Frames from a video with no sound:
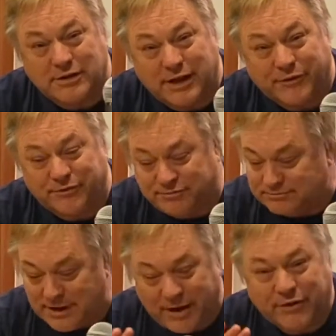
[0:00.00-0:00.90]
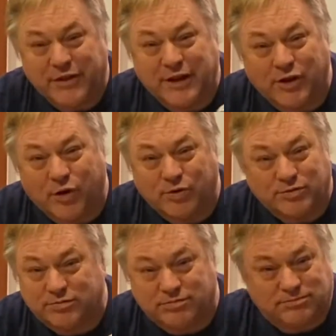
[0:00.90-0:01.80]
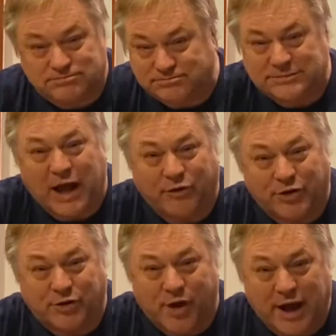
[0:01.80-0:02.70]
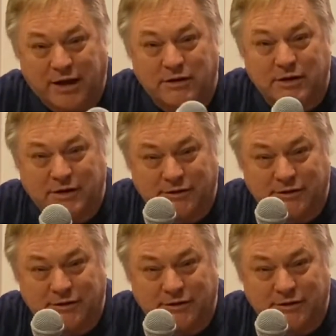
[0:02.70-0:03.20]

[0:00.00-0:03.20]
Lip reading: If everything goes down the drain,